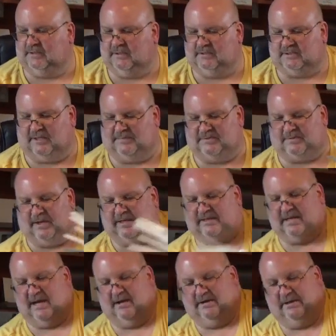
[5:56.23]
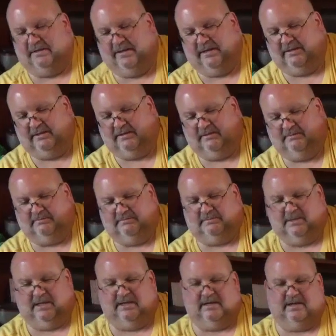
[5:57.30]
slips right down
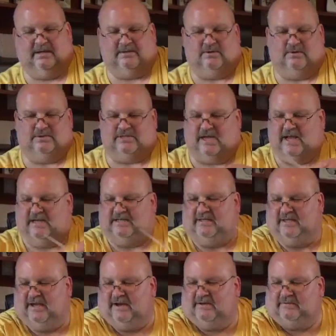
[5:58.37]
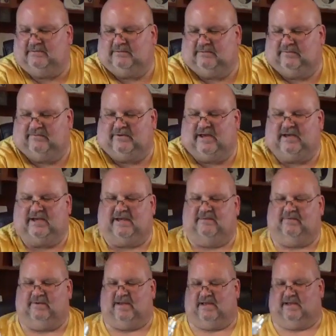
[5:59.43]
and goes onto there. And we've
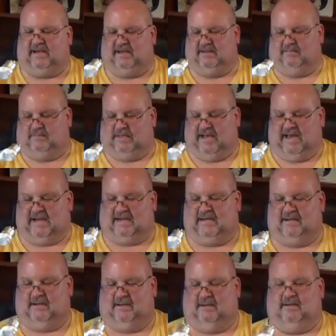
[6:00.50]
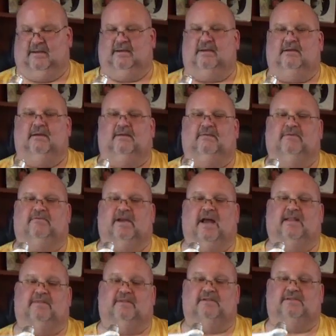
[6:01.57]
got again the black, and we've got the